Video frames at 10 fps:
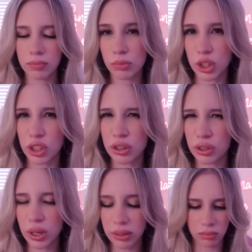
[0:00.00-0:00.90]
which is also
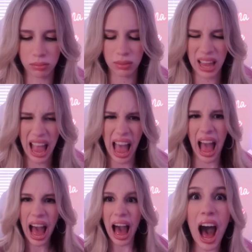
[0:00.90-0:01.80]
good.
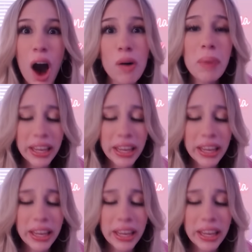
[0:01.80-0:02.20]
Oh my